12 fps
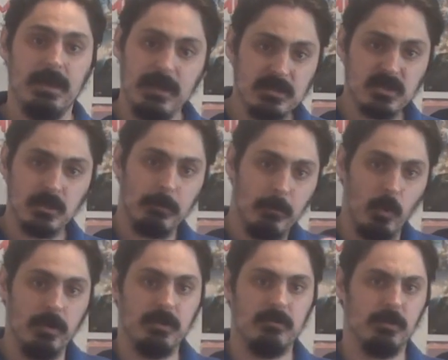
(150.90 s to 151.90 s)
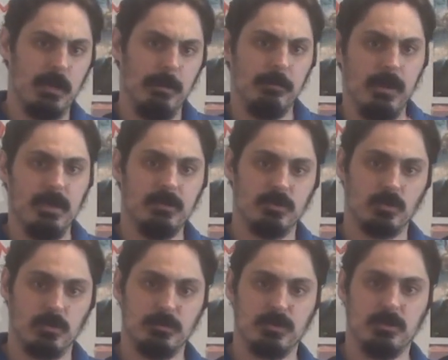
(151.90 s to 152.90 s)
And isn't the point of the MPAA
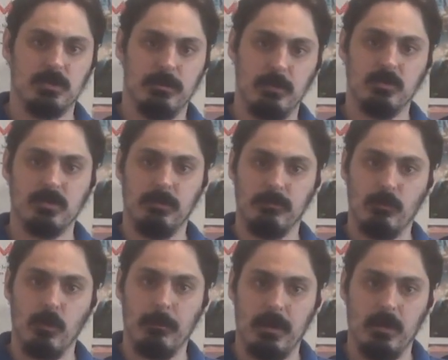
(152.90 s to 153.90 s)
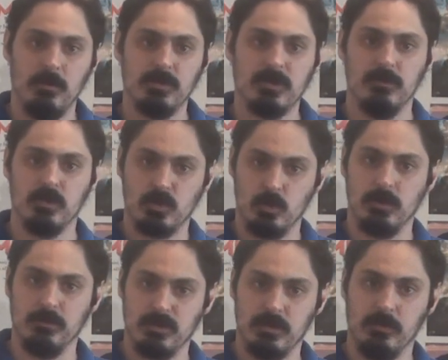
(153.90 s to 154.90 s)
description supposed to inform parents of the sort
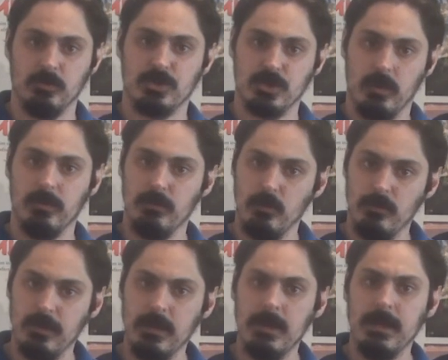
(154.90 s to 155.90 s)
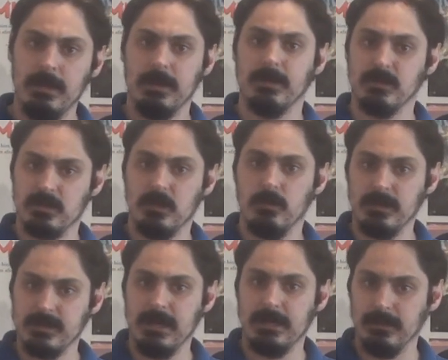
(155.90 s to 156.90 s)
of material shown in the movie they're
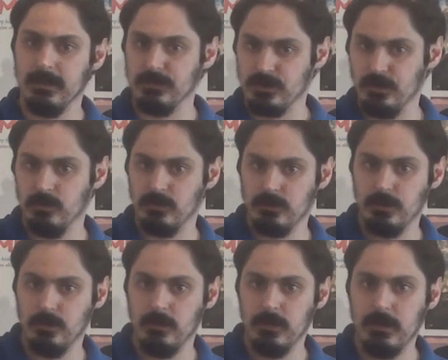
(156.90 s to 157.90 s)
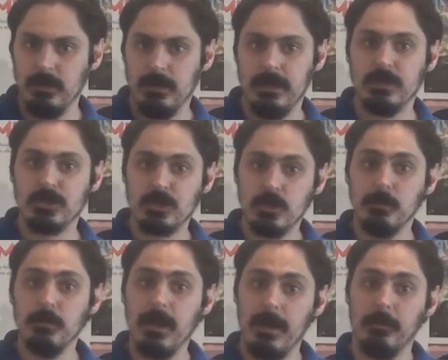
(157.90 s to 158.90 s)
considering taking their children to? It
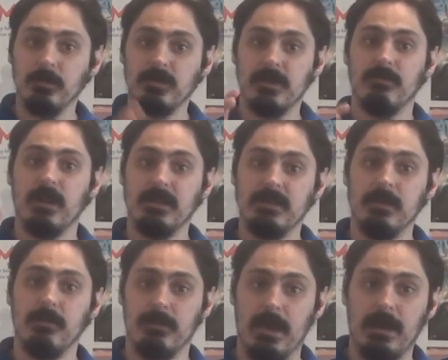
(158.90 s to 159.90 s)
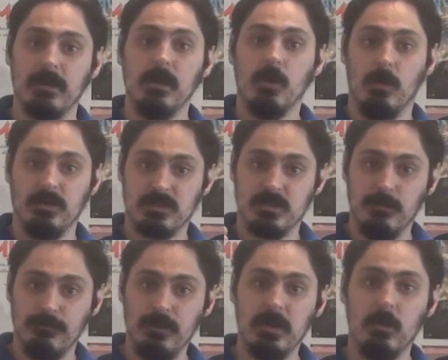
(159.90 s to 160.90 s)
should be able to give an idea of that, while
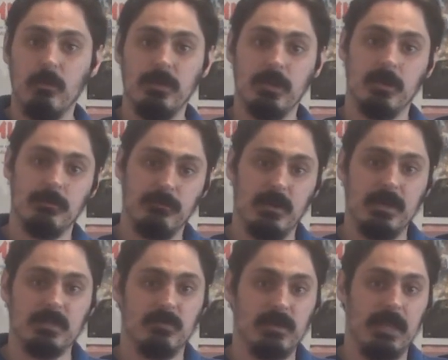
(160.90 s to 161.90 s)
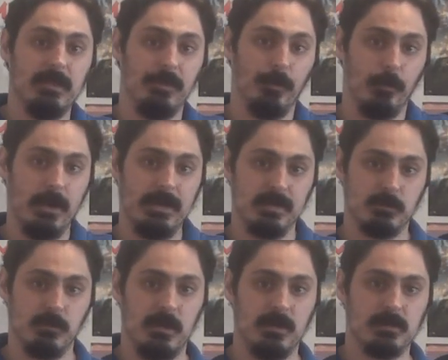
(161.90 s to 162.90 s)
still fitting within the confines of that little ratings
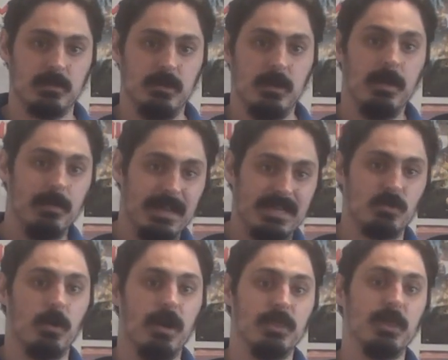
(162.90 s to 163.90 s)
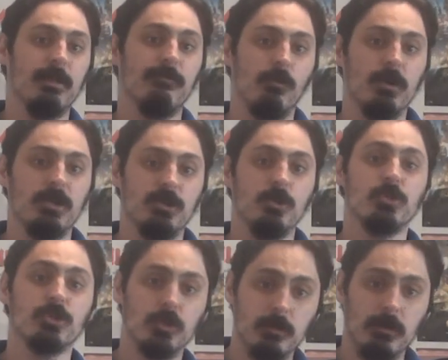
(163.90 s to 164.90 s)
box. That's why I think 42
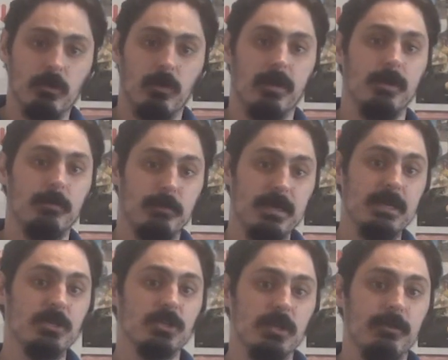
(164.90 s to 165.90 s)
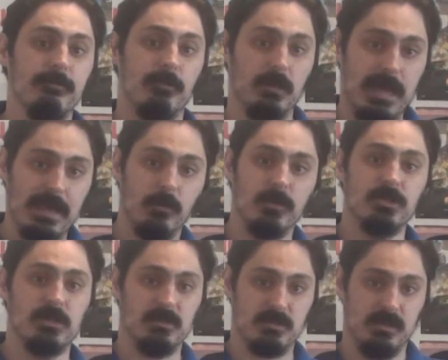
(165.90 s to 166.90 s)
should have been rated PG for
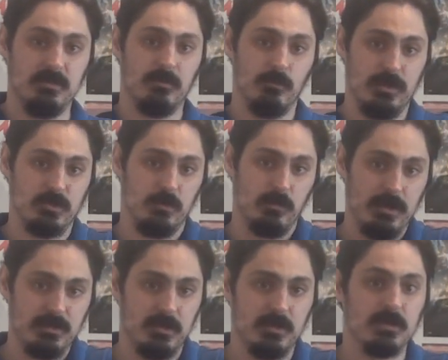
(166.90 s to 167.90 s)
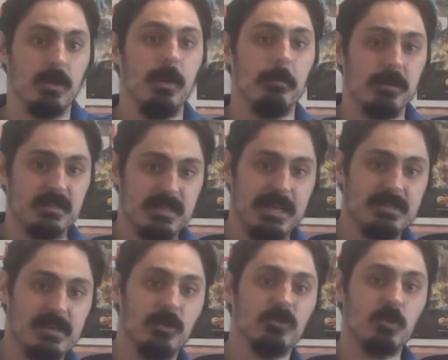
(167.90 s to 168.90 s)
language and scenes of racial prejudice, because that
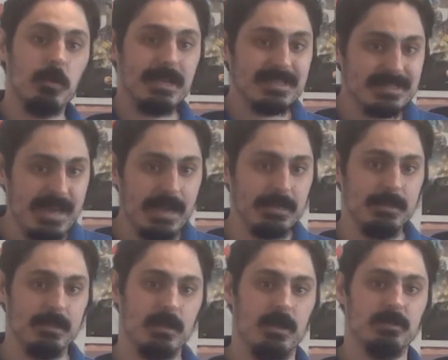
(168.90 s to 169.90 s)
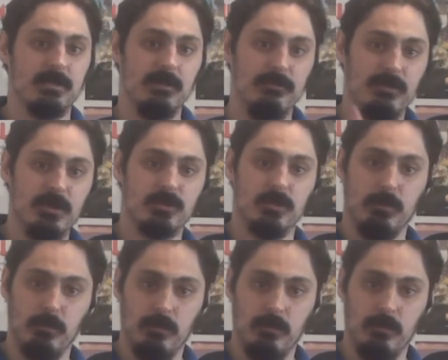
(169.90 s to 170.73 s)
tells you exactly the content featured in the